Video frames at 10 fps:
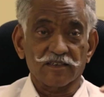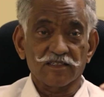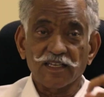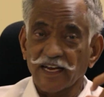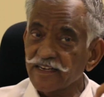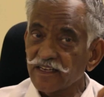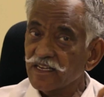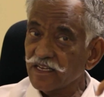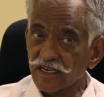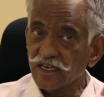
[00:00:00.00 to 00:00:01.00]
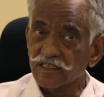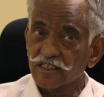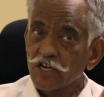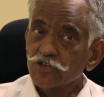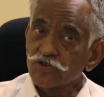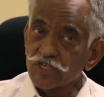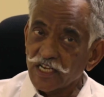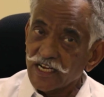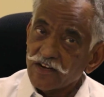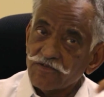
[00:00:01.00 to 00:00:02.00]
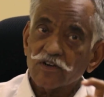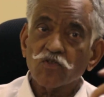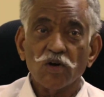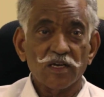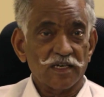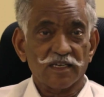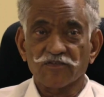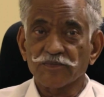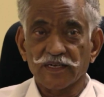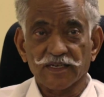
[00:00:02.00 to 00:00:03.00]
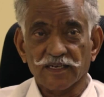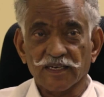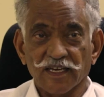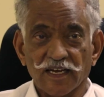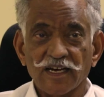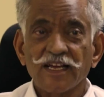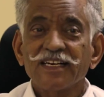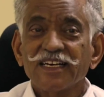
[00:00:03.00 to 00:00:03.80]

See, idea here is you deliver quality of medical care